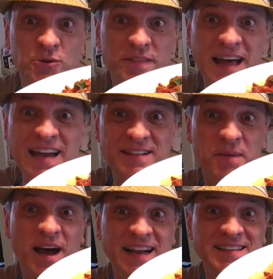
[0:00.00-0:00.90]
with that in
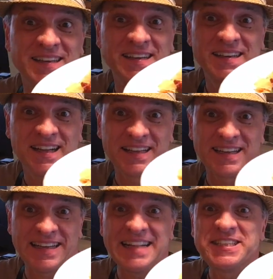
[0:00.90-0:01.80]
mind, a
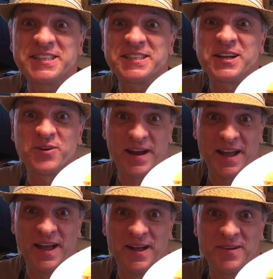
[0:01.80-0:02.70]
little
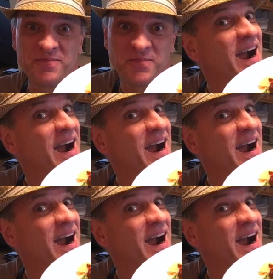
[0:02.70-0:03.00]
Instagram.